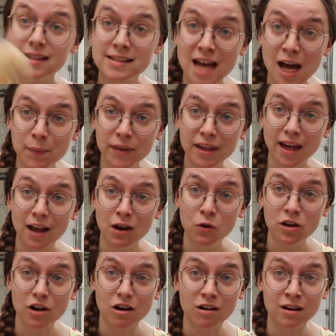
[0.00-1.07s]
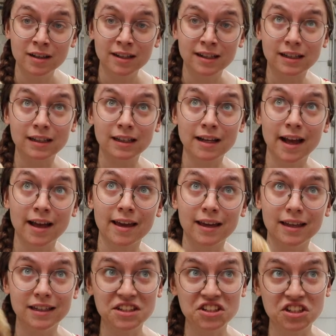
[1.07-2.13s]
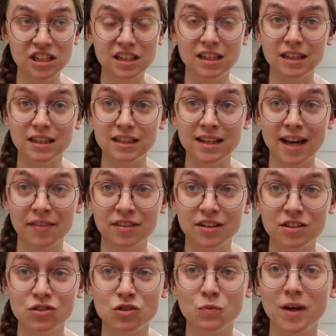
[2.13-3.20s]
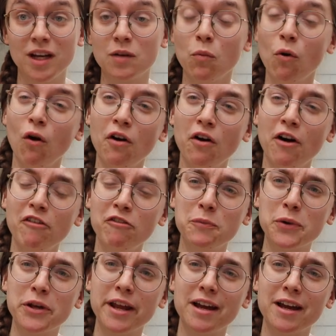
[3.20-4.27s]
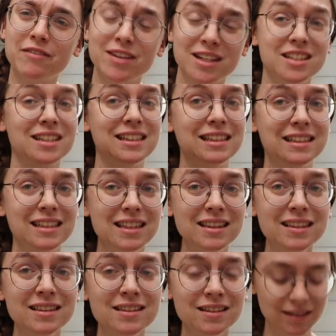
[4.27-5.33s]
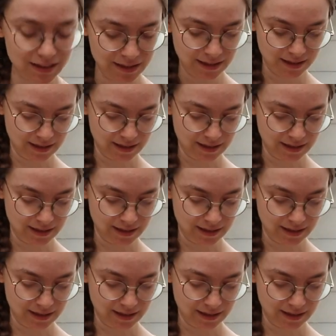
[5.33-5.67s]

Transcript: this happy yellow yarn that I initially intended to make more of, but eventually didn't.